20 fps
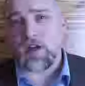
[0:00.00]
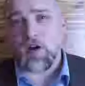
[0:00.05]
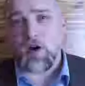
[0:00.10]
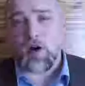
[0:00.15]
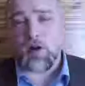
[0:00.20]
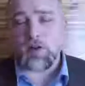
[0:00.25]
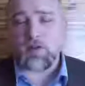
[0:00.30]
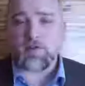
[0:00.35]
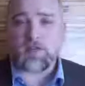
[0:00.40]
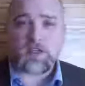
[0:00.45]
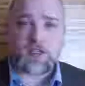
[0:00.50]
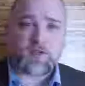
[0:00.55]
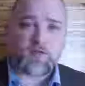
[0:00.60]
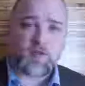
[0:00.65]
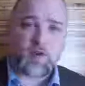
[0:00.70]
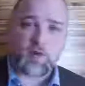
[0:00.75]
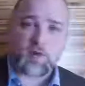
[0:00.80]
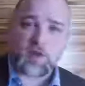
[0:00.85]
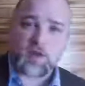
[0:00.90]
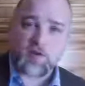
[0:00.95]
and all of these
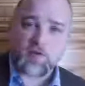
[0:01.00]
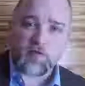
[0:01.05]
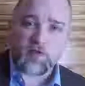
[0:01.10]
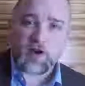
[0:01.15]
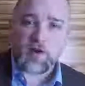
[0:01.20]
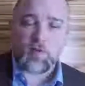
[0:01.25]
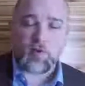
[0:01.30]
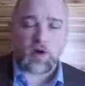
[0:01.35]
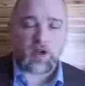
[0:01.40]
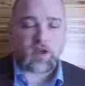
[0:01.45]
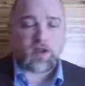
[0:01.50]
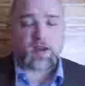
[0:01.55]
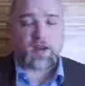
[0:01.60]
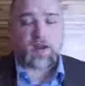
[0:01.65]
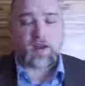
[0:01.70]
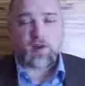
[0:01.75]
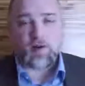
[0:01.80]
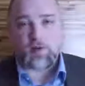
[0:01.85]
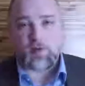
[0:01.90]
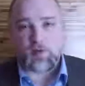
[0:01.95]
fit within a framework. And
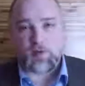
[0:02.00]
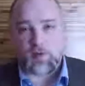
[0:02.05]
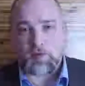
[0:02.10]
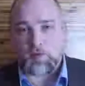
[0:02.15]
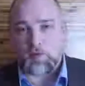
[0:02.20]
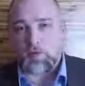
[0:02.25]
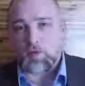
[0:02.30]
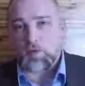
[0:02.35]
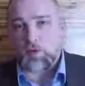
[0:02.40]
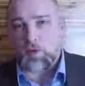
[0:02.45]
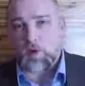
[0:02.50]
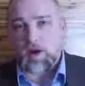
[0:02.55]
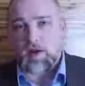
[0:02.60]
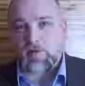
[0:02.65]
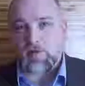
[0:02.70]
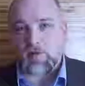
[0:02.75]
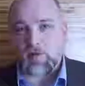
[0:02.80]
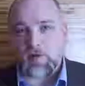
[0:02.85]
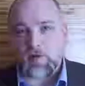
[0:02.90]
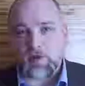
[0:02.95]

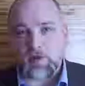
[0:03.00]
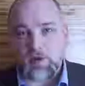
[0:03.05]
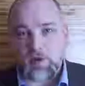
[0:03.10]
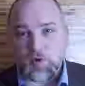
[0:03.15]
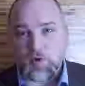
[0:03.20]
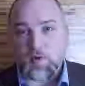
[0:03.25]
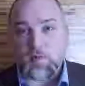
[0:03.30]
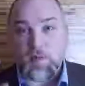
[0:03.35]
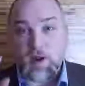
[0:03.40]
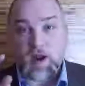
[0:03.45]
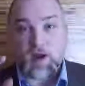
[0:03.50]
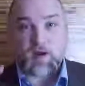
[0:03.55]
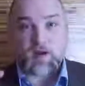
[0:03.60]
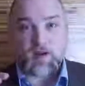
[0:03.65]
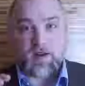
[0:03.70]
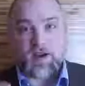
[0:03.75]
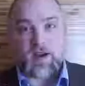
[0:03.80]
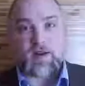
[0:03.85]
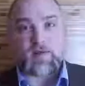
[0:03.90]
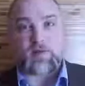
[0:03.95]
whatever your
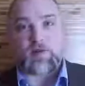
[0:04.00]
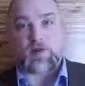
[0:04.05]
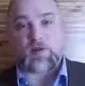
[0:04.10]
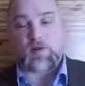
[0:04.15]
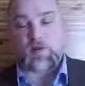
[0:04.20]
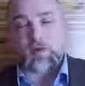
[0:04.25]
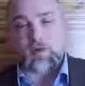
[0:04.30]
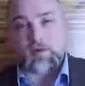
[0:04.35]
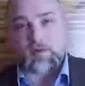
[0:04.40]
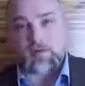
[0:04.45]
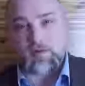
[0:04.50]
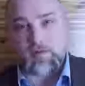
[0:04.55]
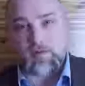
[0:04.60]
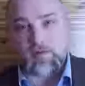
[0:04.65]
paradigm or your